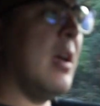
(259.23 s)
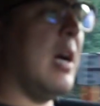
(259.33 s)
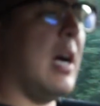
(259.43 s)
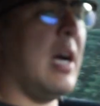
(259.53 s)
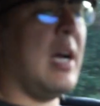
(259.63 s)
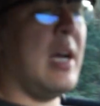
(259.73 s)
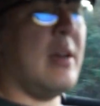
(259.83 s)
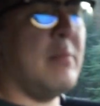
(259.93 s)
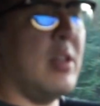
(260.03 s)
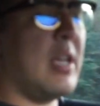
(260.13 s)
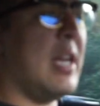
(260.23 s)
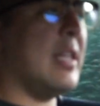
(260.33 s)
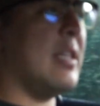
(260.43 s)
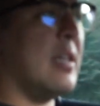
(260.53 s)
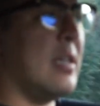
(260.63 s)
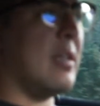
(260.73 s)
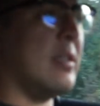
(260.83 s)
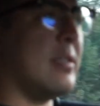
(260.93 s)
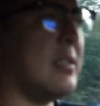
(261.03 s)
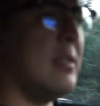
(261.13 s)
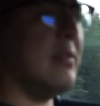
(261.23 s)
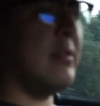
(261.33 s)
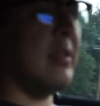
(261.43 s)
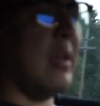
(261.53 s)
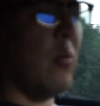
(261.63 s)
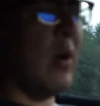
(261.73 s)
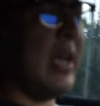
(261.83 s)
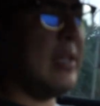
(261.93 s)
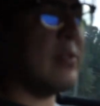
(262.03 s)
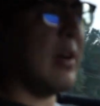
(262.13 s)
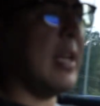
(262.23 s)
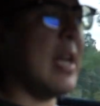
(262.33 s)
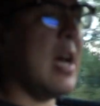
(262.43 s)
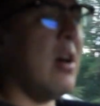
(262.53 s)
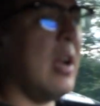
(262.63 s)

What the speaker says: I'm looking at the Waze right now,